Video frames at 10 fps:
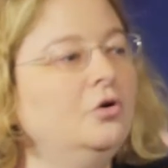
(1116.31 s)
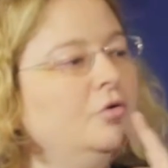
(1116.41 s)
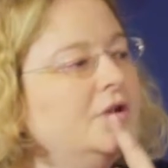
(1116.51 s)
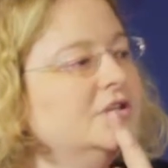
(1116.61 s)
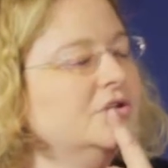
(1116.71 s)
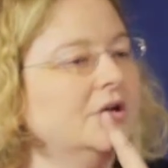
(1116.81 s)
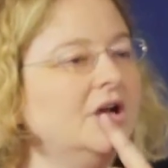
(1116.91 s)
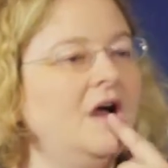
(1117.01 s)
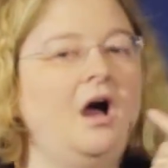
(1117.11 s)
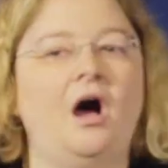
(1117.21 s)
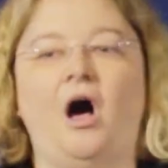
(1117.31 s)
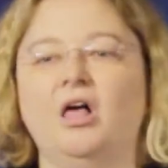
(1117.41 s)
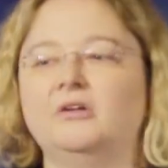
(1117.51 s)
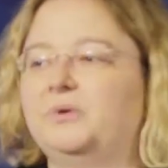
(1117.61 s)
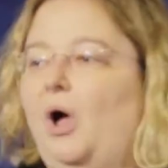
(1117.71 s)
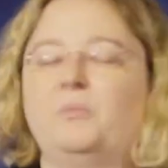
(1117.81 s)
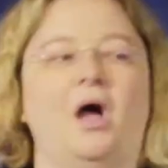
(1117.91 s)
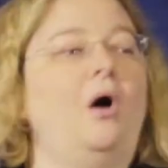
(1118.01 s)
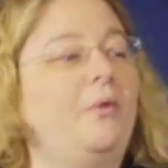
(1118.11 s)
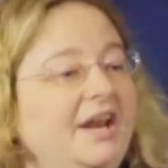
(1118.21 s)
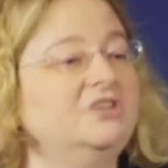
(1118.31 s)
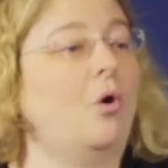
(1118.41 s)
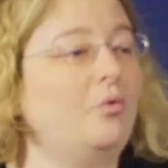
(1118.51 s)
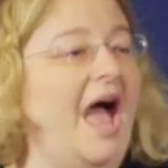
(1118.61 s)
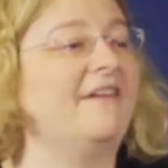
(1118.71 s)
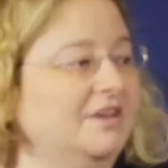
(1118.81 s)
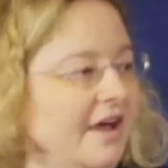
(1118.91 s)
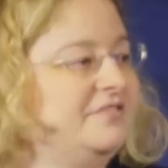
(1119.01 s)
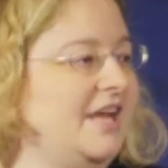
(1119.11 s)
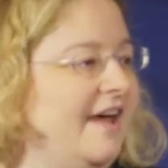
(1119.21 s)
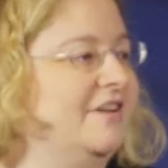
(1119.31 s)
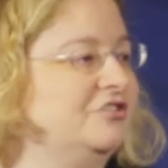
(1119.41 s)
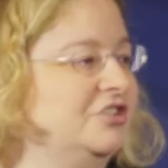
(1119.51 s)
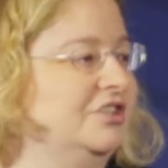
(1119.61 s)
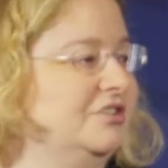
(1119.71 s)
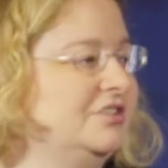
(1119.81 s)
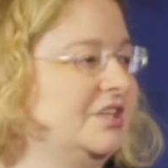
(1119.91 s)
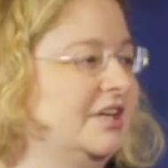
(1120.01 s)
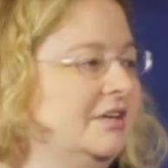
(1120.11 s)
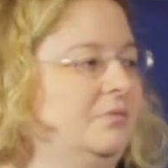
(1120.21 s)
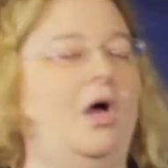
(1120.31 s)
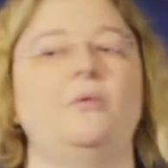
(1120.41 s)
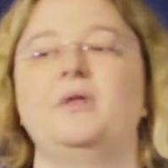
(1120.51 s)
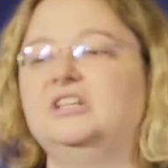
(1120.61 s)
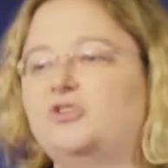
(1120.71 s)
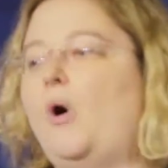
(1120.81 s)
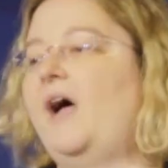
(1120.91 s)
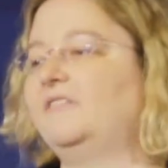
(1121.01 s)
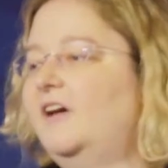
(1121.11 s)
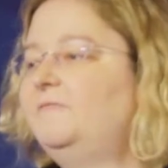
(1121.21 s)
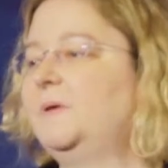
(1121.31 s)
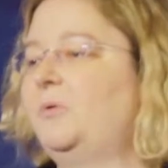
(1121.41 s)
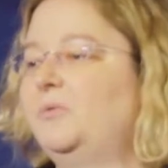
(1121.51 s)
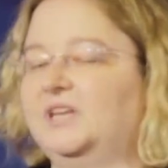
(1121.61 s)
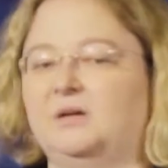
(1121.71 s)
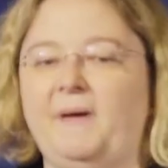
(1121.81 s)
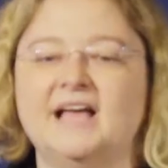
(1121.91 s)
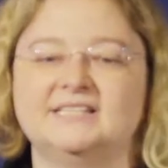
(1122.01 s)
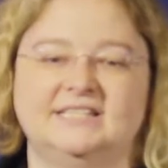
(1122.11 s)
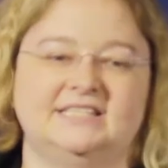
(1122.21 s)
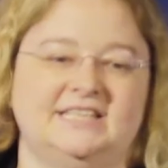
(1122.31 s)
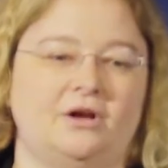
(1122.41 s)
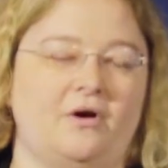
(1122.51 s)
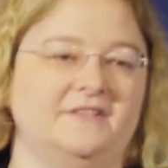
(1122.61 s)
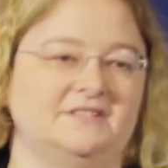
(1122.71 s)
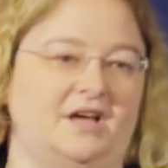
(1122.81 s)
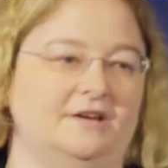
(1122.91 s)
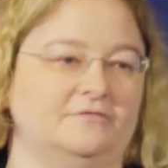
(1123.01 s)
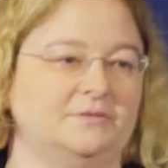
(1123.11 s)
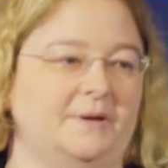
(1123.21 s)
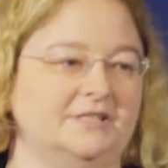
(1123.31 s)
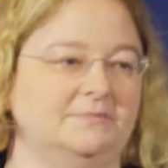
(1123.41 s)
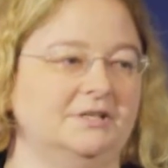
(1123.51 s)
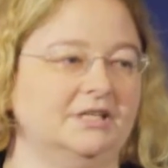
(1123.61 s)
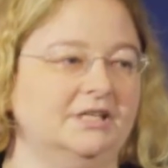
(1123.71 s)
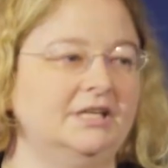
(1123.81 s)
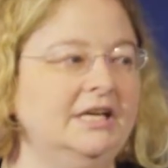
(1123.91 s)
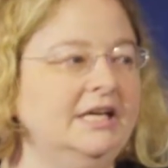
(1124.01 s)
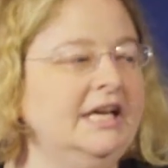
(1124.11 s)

Who can do it? We already don't have enough staff engineers. We already don't have enough people with the capacity to take on this kind of responsibility.